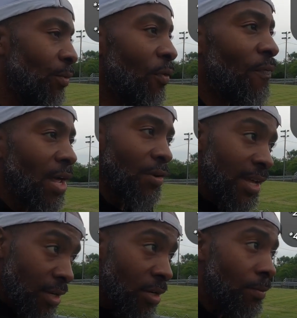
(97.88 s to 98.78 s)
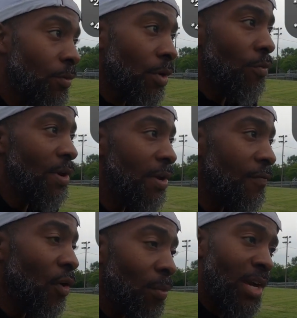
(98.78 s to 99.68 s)
And we'll follow that up
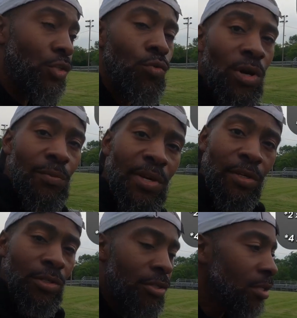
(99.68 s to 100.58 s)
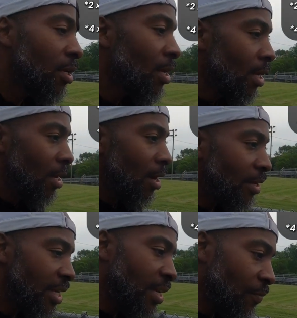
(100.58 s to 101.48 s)
with 4x200 meters
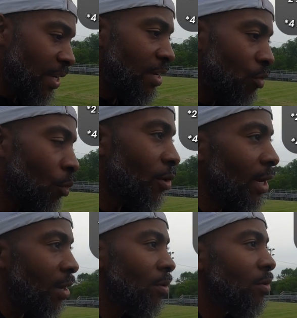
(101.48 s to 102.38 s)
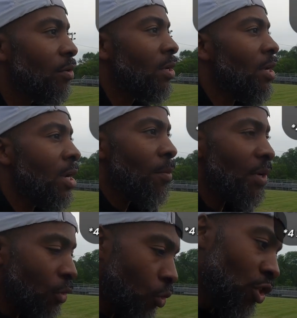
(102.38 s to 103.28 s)
again for the end of the workout.
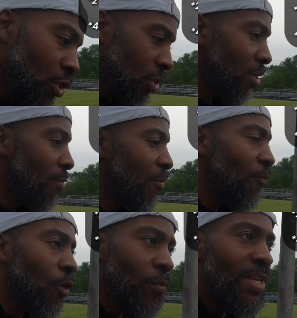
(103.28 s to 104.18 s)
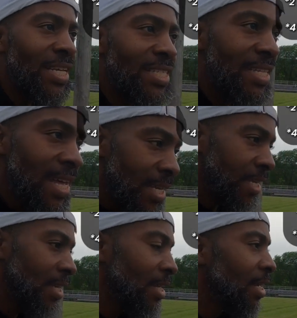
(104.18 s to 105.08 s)
But of course, before we get to
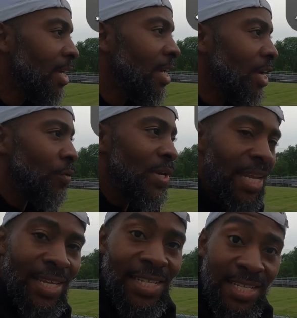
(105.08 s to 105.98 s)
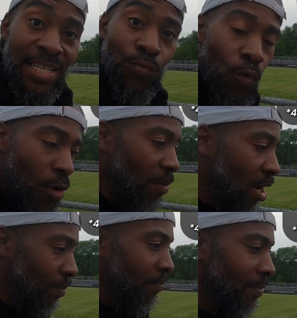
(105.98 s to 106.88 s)
that, we gotta get to this warm
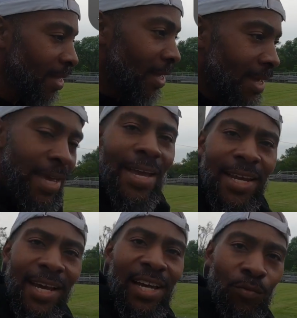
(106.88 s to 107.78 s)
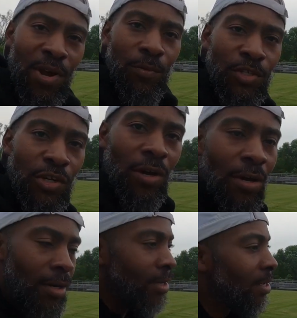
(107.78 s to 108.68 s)
up and I gotta rap with y'all.